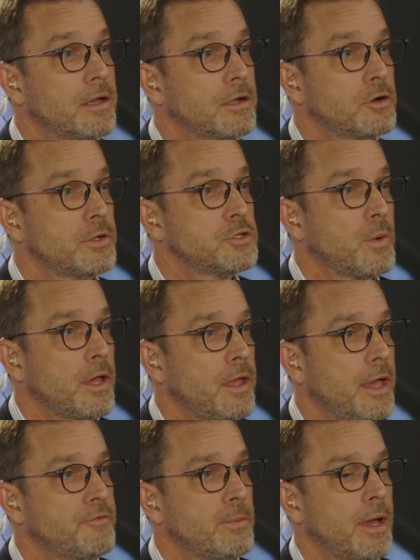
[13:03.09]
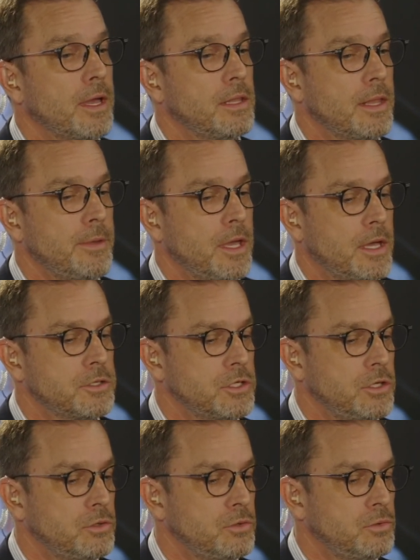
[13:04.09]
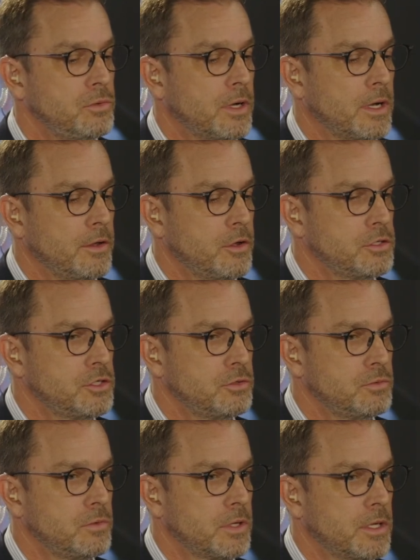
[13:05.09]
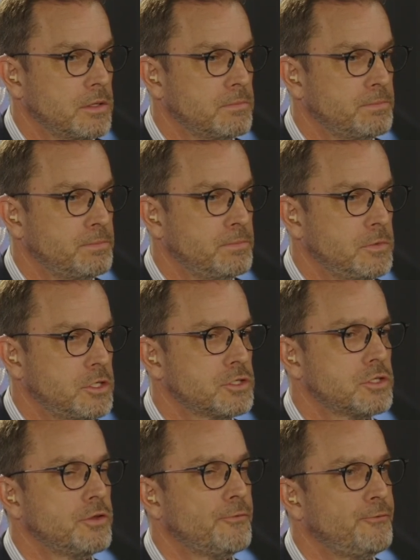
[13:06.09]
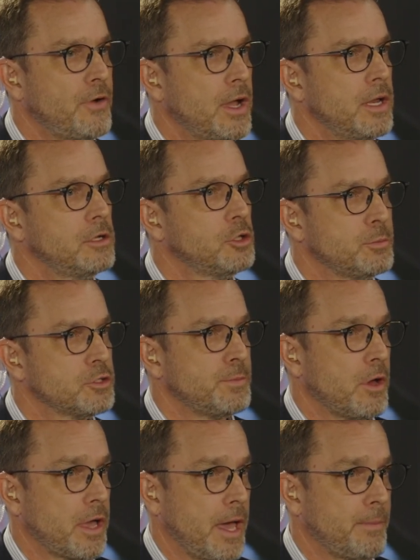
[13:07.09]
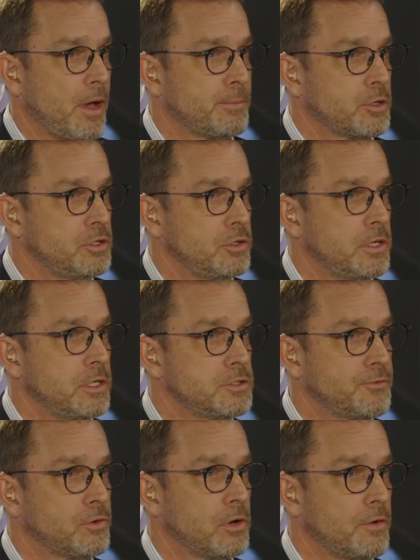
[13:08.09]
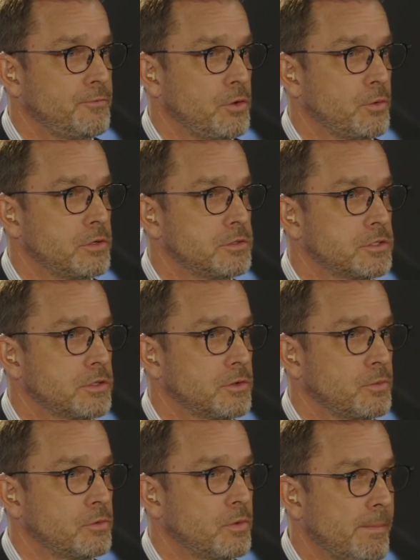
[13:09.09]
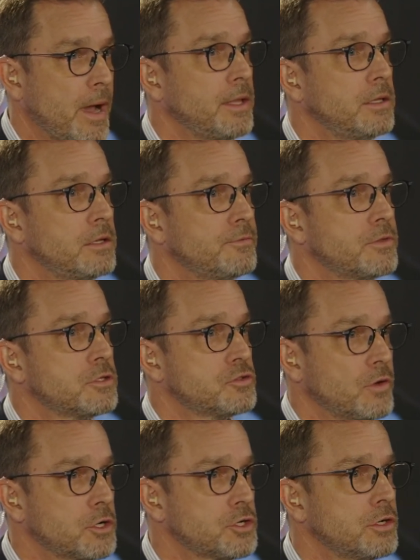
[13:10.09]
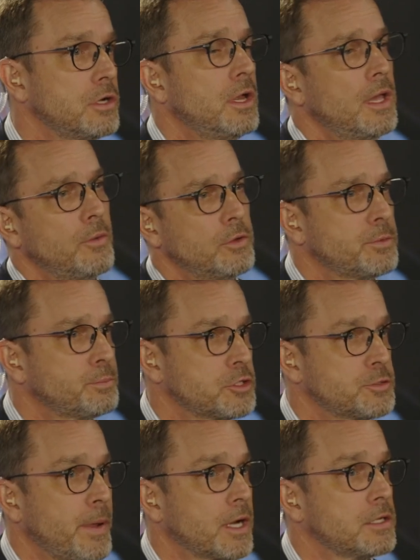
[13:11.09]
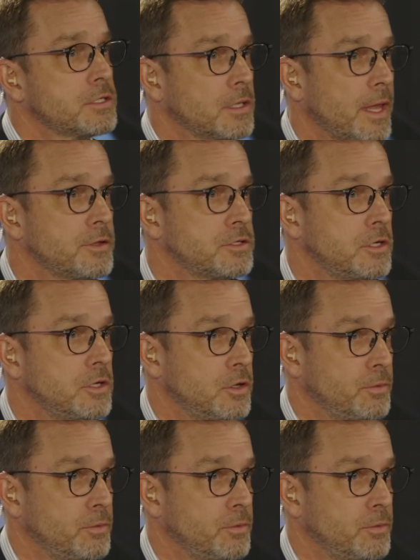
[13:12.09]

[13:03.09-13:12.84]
Chris, while you have the mic, let me ask you, could you just define global small cap opportunities for our viewers so that we're reminded of the structure and what the prospectus allows you to do?